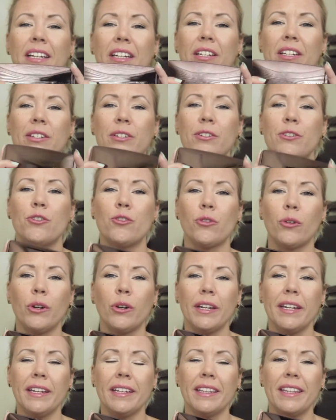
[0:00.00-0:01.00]

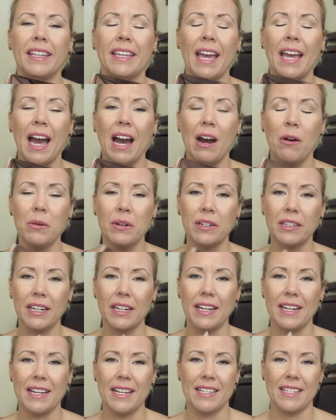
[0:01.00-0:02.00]
enjoying the
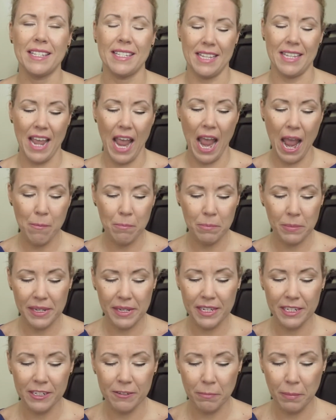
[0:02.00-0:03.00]
Hourglass
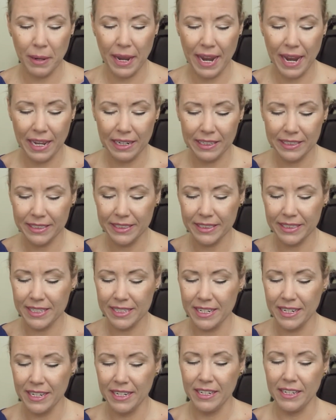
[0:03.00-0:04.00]
Ambient palette.